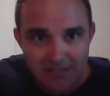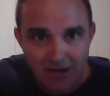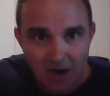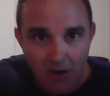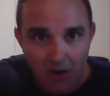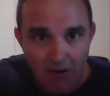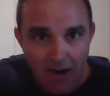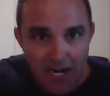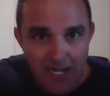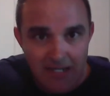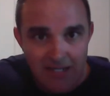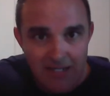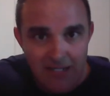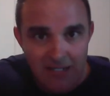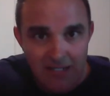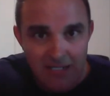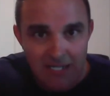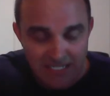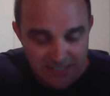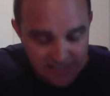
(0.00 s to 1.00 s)
All right?
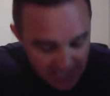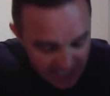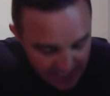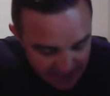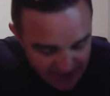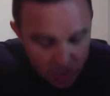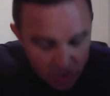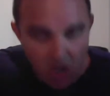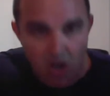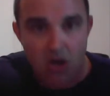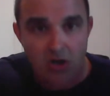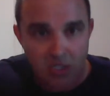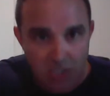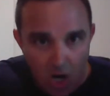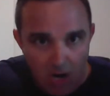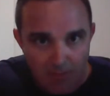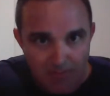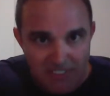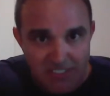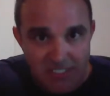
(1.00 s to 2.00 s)
It's all
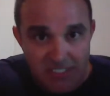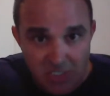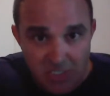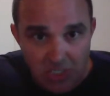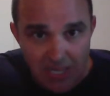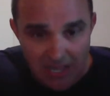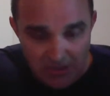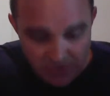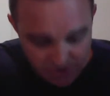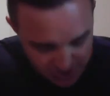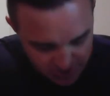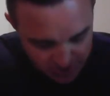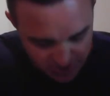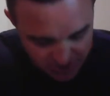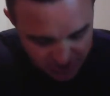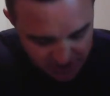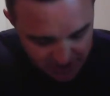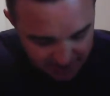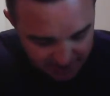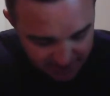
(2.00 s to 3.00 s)
garbage. It's clown show
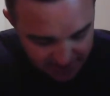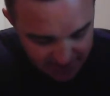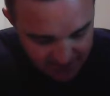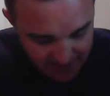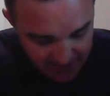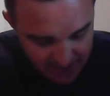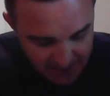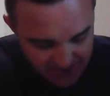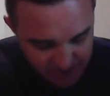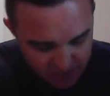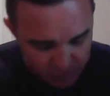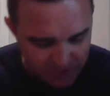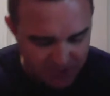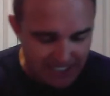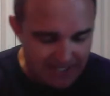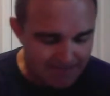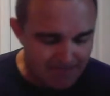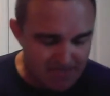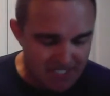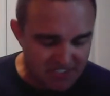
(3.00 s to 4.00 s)
stuff. So
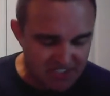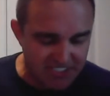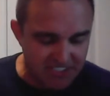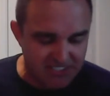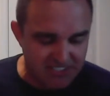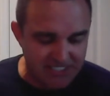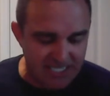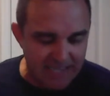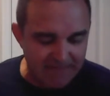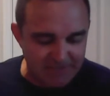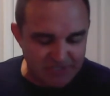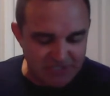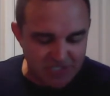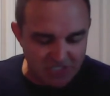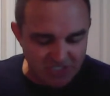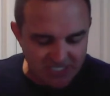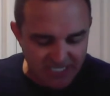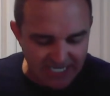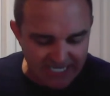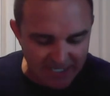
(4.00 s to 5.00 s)
keep Michigan safe is
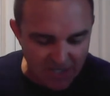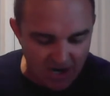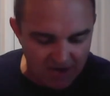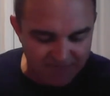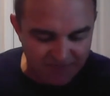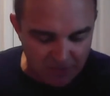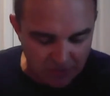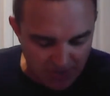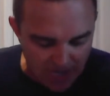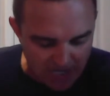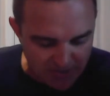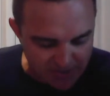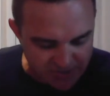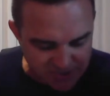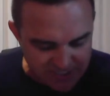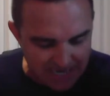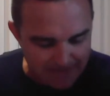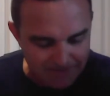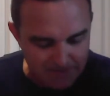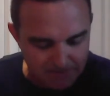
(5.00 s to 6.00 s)
just getting off the ground to
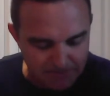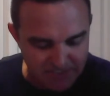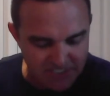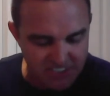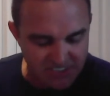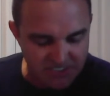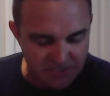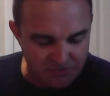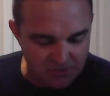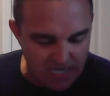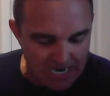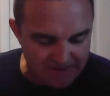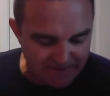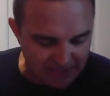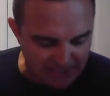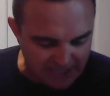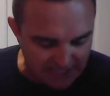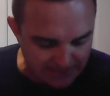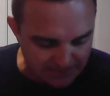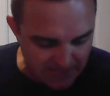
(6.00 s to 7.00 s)
stop the petition drive
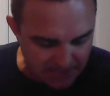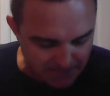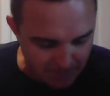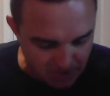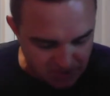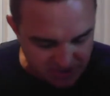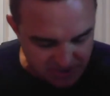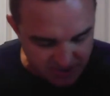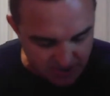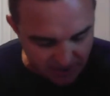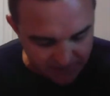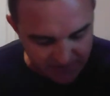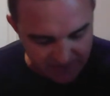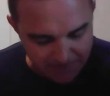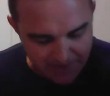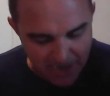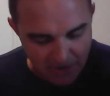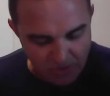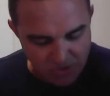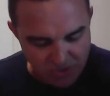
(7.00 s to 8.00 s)
and keep the emergency
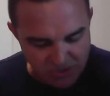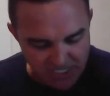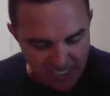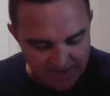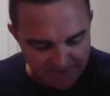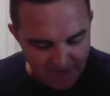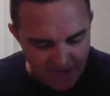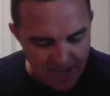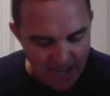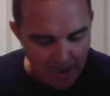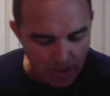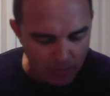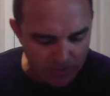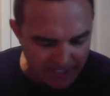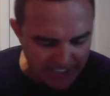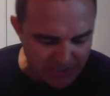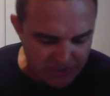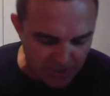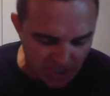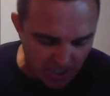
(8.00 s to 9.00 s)
governing power safe. And we
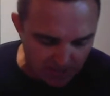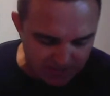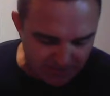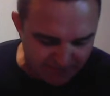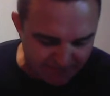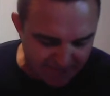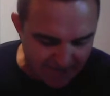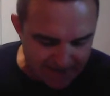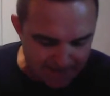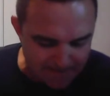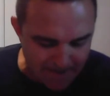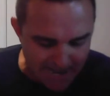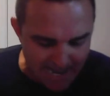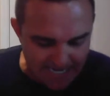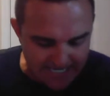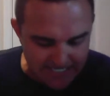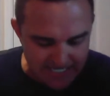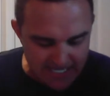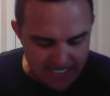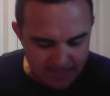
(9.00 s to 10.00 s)
need your help to fight
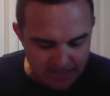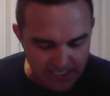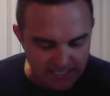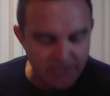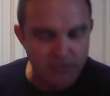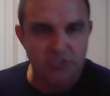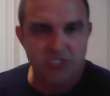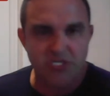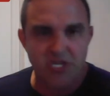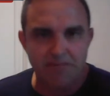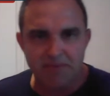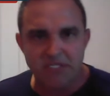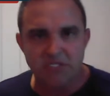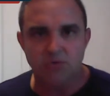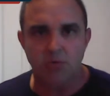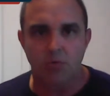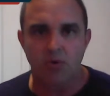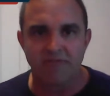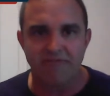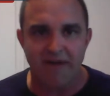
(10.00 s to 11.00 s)
back. Can you chip in
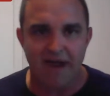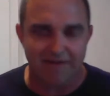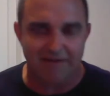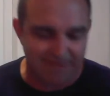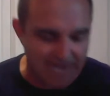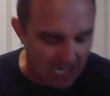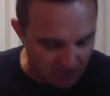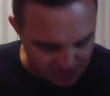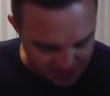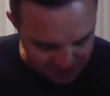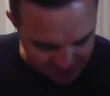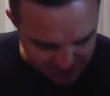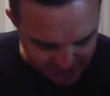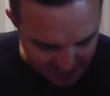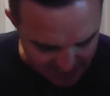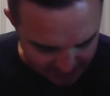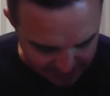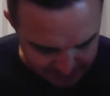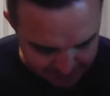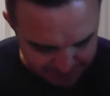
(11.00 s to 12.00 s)
$25
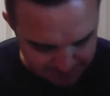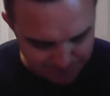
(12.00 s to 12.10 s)
today?